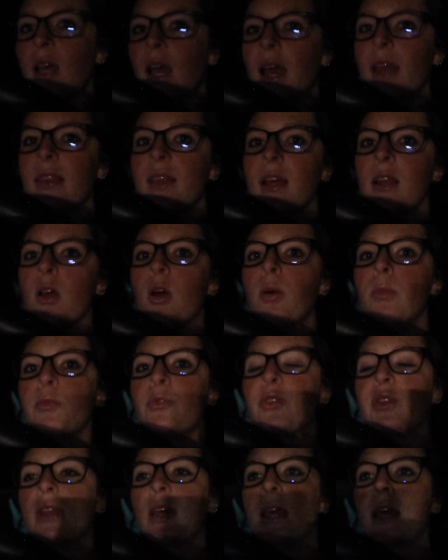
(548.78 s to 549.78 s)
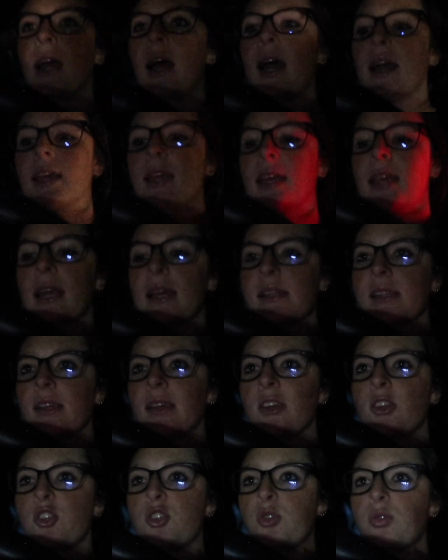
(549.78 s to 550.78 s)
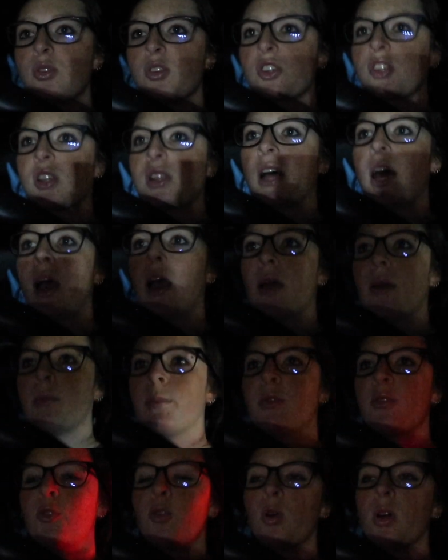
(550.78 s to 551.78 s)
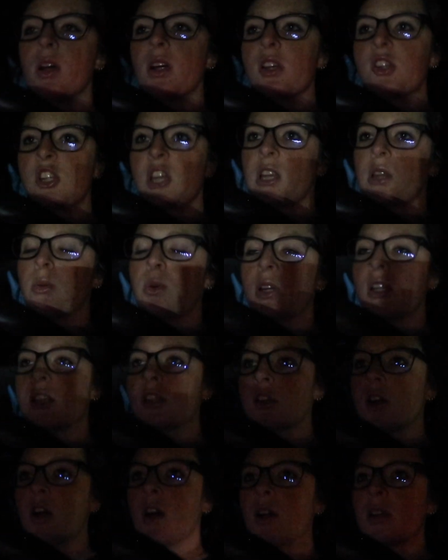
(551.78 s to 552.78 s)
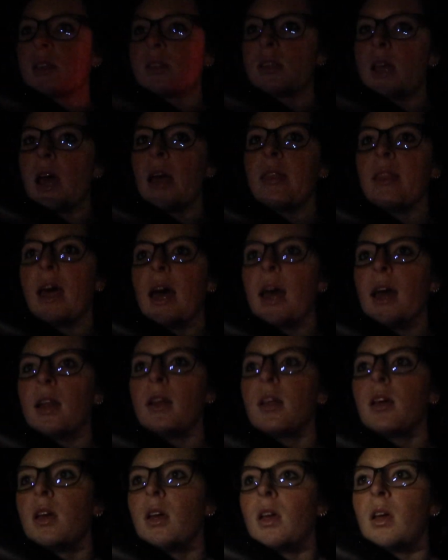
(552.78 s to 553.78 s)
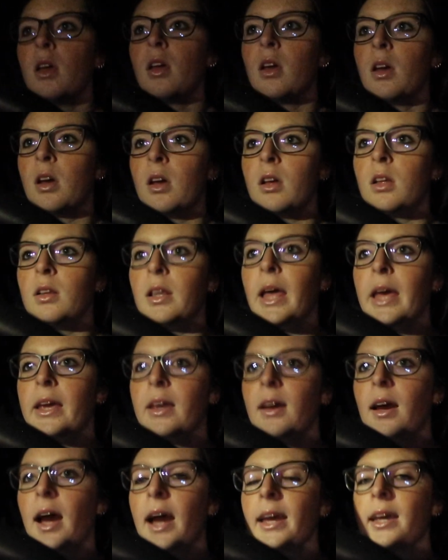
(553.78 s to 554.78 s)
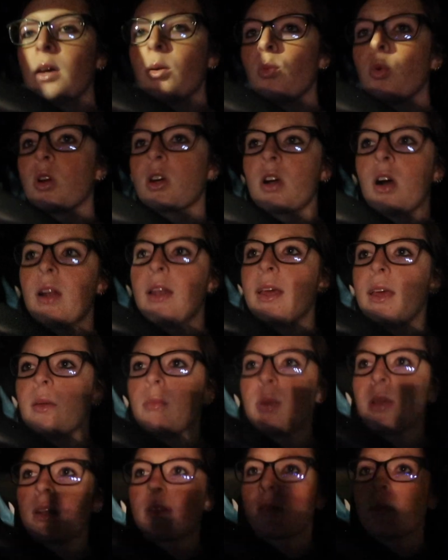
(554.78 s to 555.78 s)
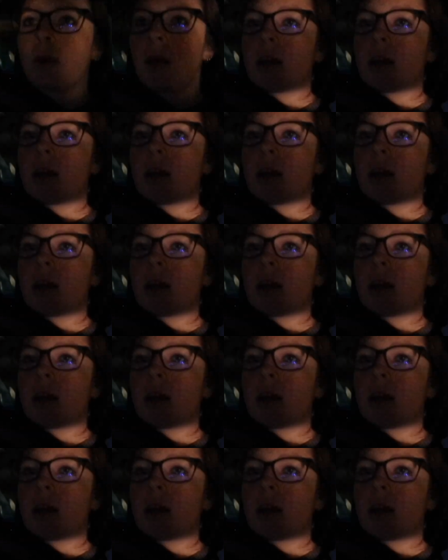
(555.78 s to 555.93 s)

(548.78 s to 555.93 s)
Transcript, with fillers: and then hopefully I can get to like June or July before January starts and then like I can work on it because I'm